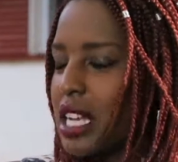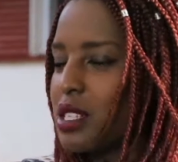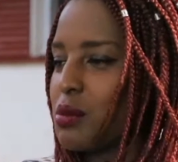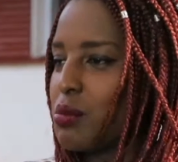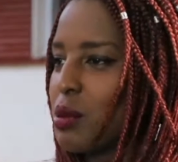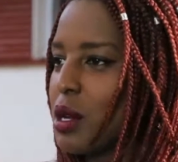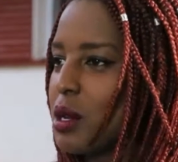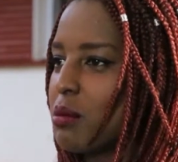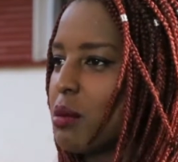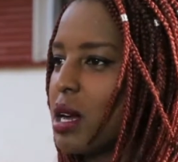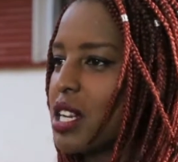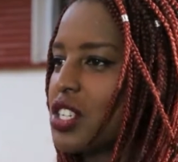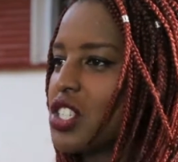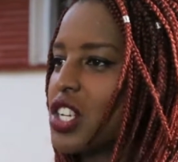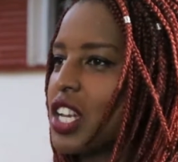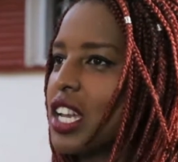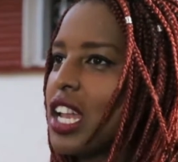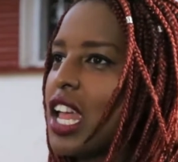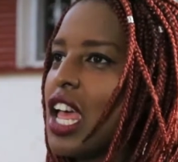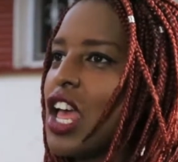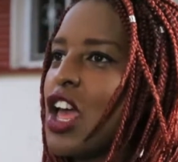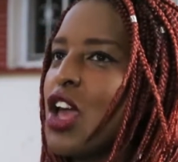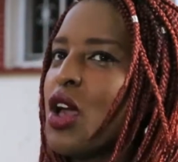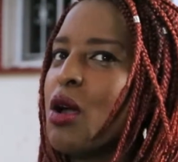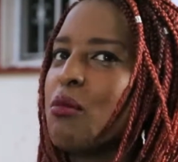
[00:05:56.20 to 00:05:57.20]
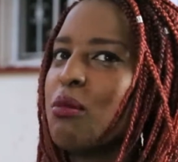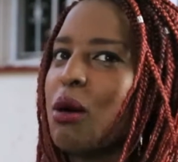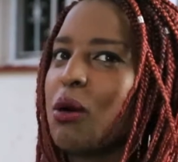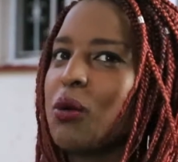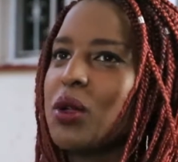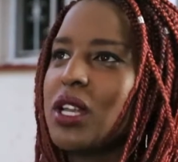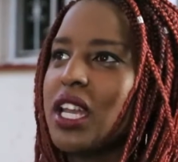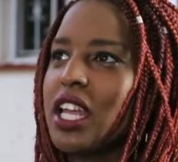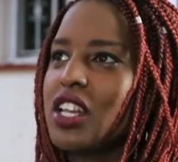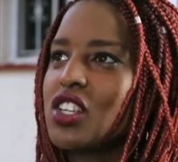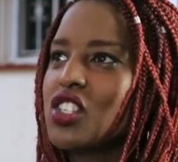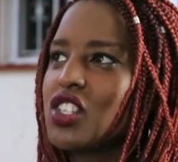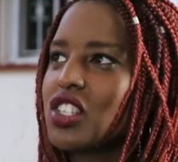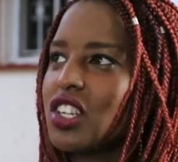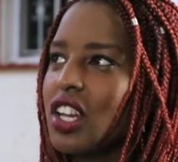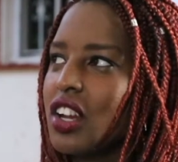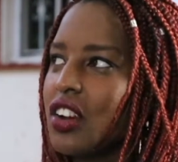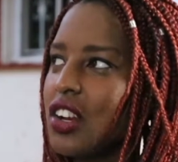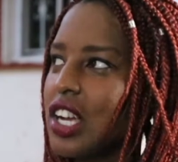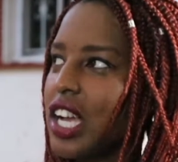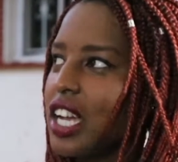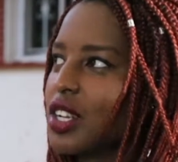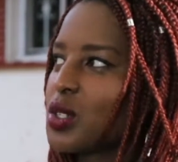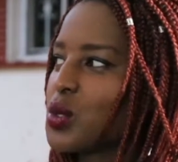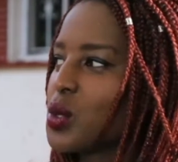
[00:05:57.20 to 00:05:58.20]
That's pretty much it. But with
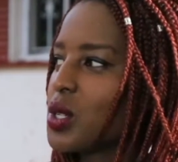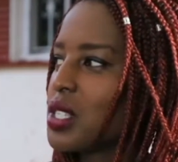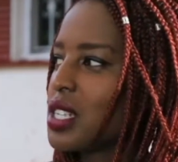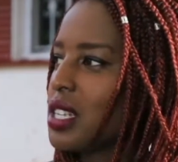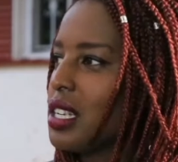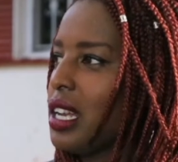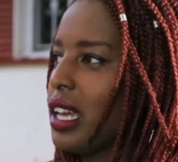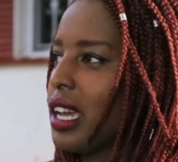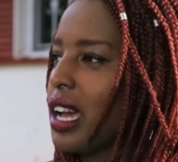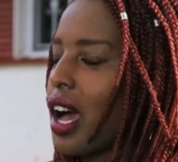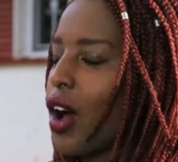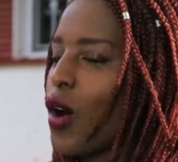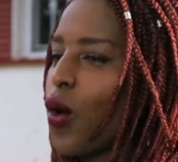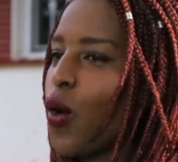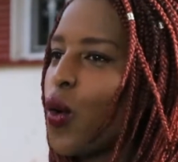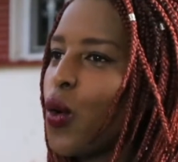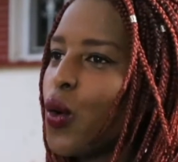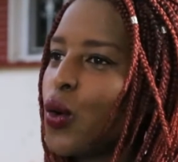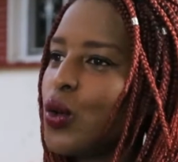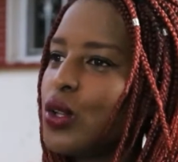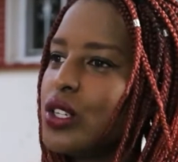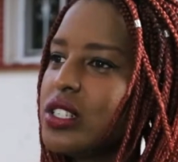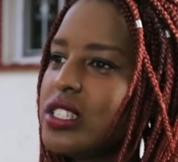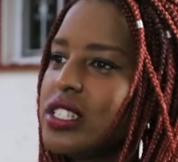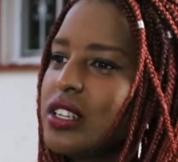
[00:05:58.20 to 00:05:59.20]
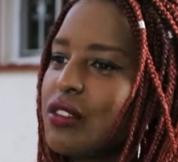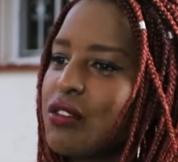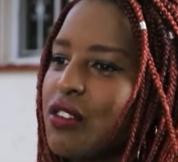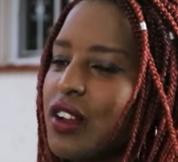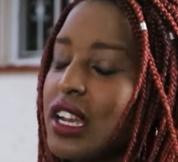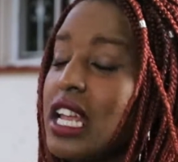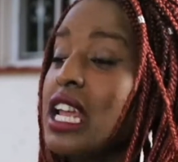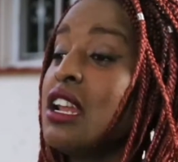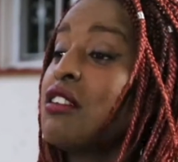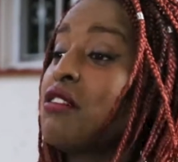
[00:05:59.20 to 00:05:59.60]
Nigeria, it was like a whole different,